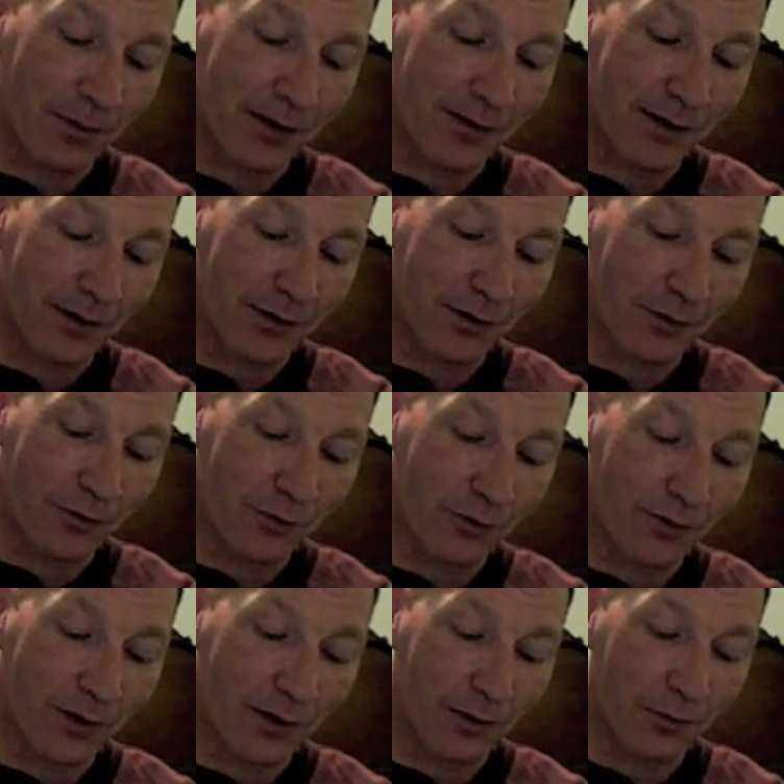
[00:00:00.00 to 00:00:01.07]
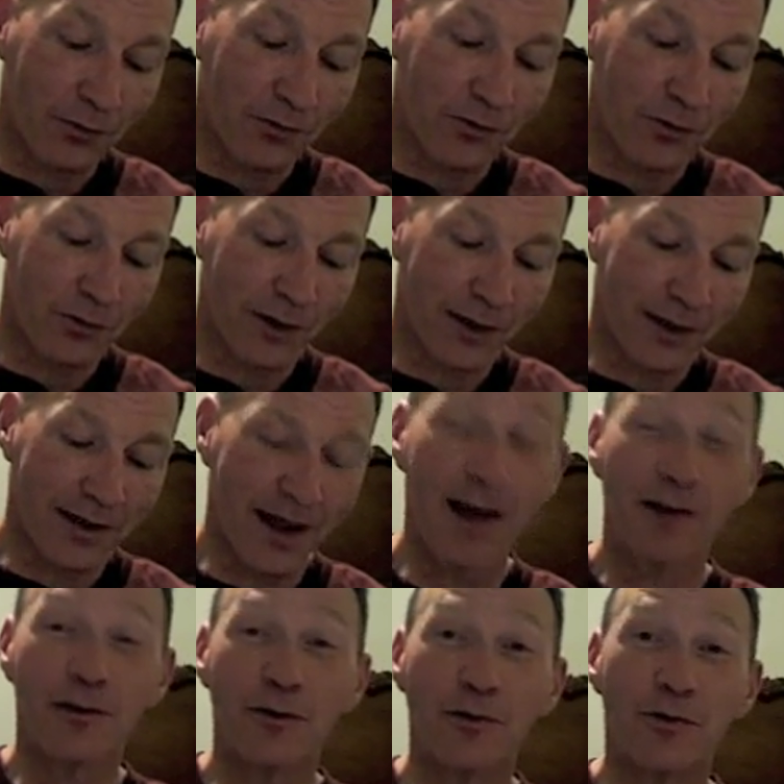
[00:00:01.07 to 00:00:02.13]
I tell you the truth, he will certainly
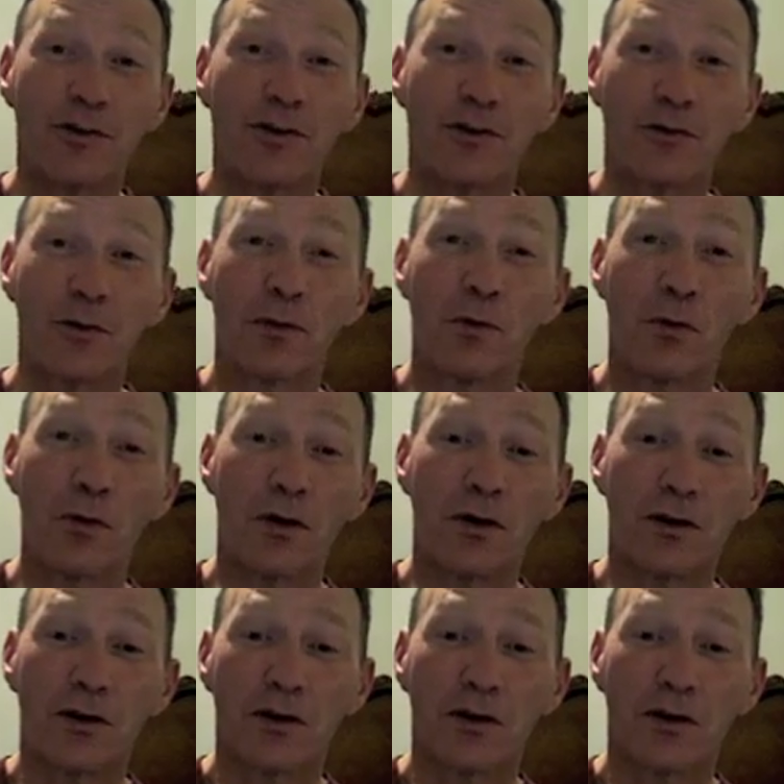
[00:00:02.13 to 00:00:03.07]
not lose his reward.